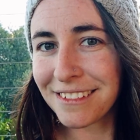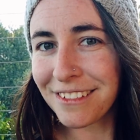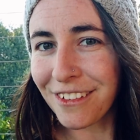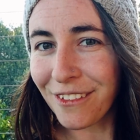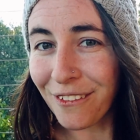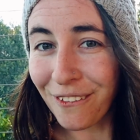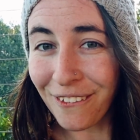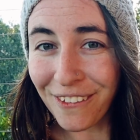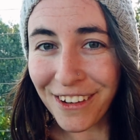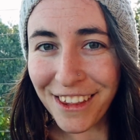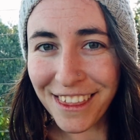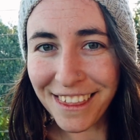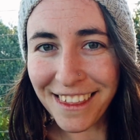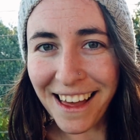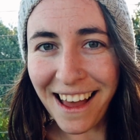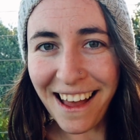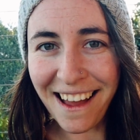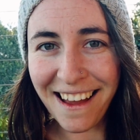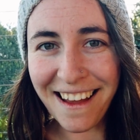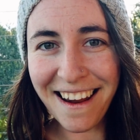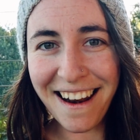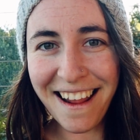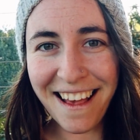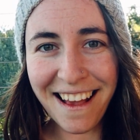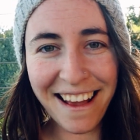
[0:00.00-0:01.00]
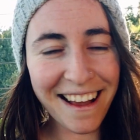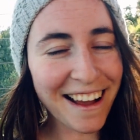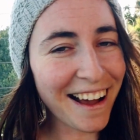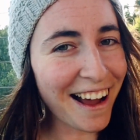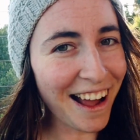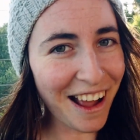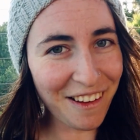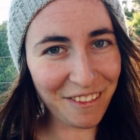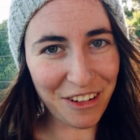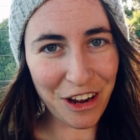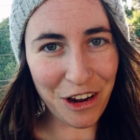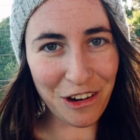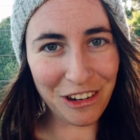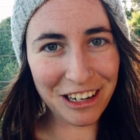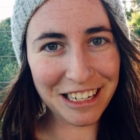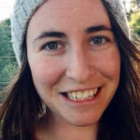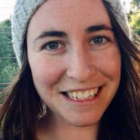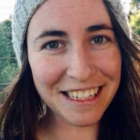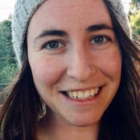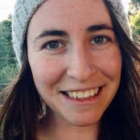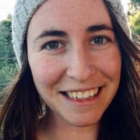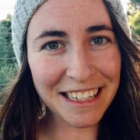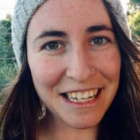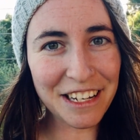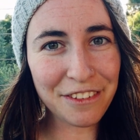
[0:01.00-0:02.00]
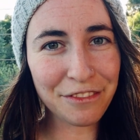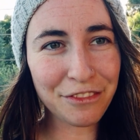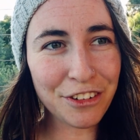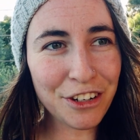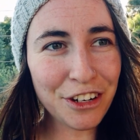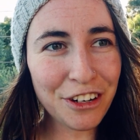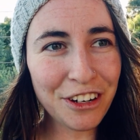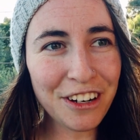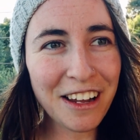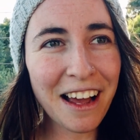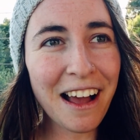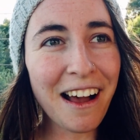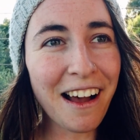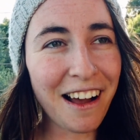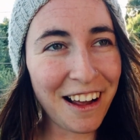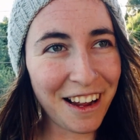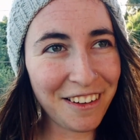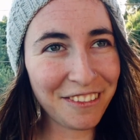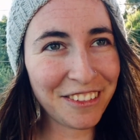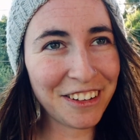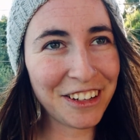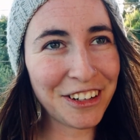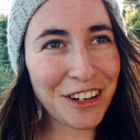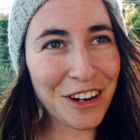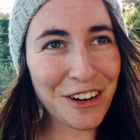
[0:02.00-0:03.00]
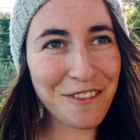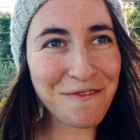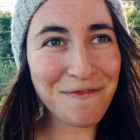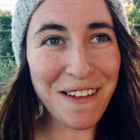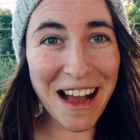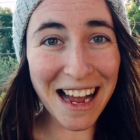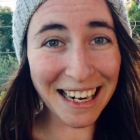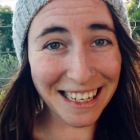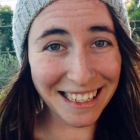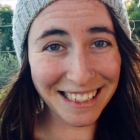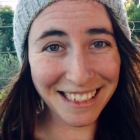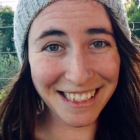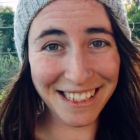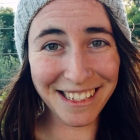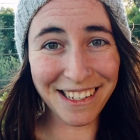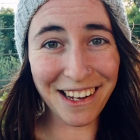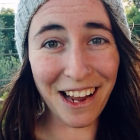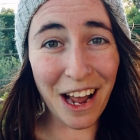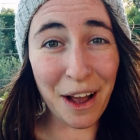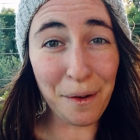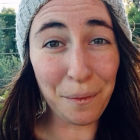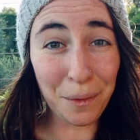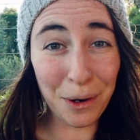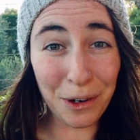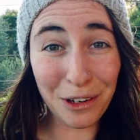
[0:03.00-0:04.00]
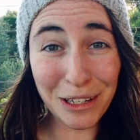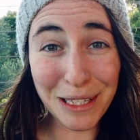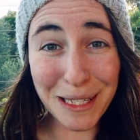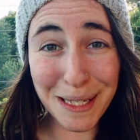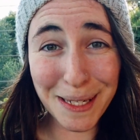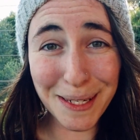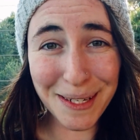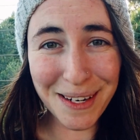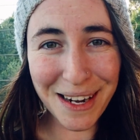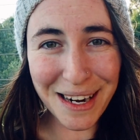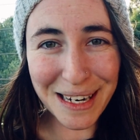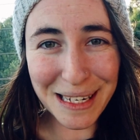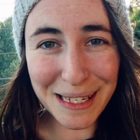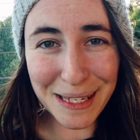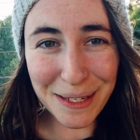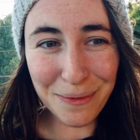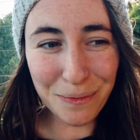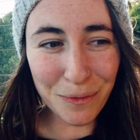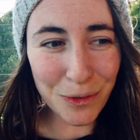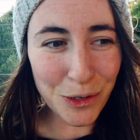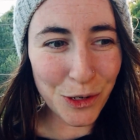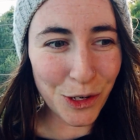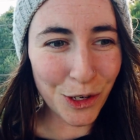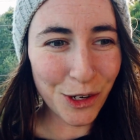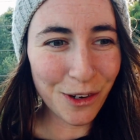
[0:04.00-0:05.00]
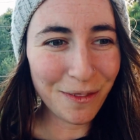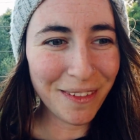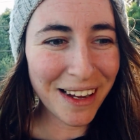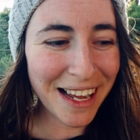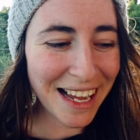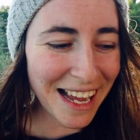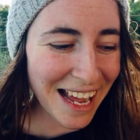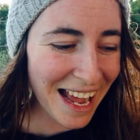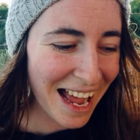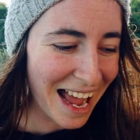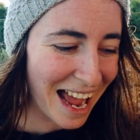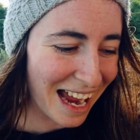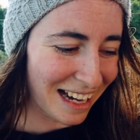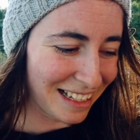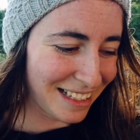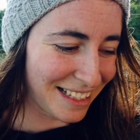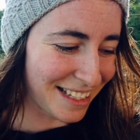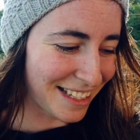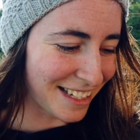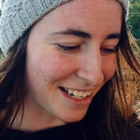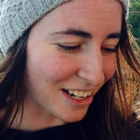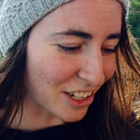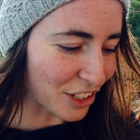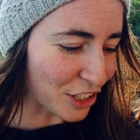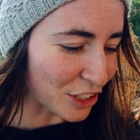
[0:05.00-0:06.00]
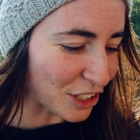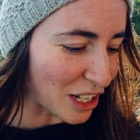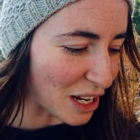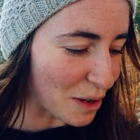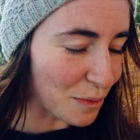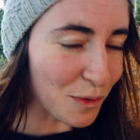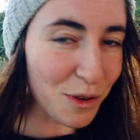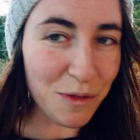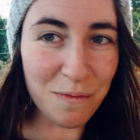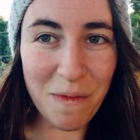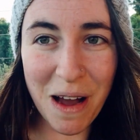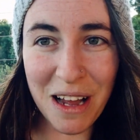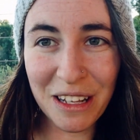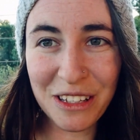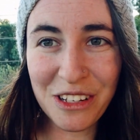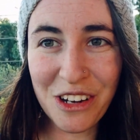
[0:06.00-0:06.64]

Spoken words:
With that, I'm going to leave you. I'm going to go back inside where it's nice and warm and snuggle up with my